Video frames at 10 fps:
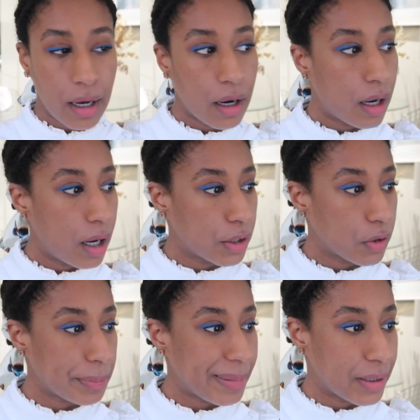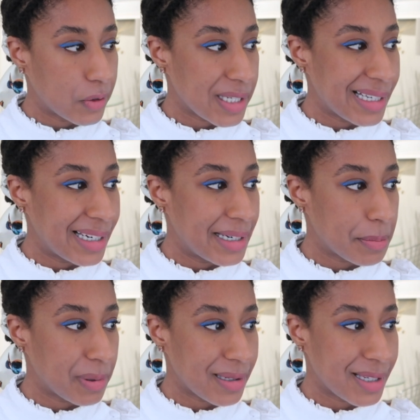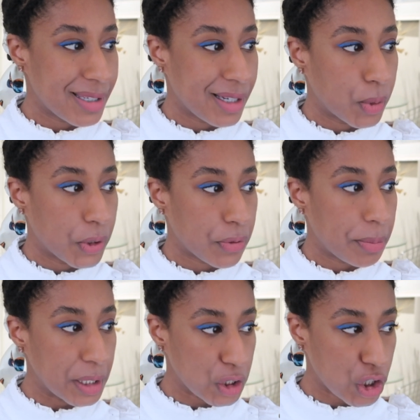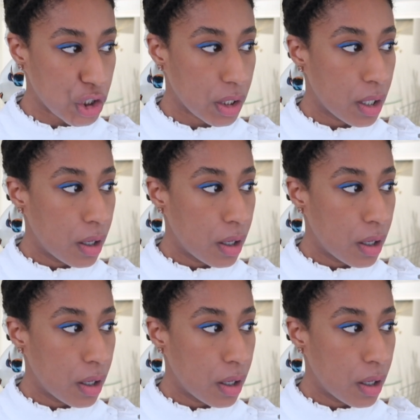Uh, I don't plan on selling it, plus, it's not worth much.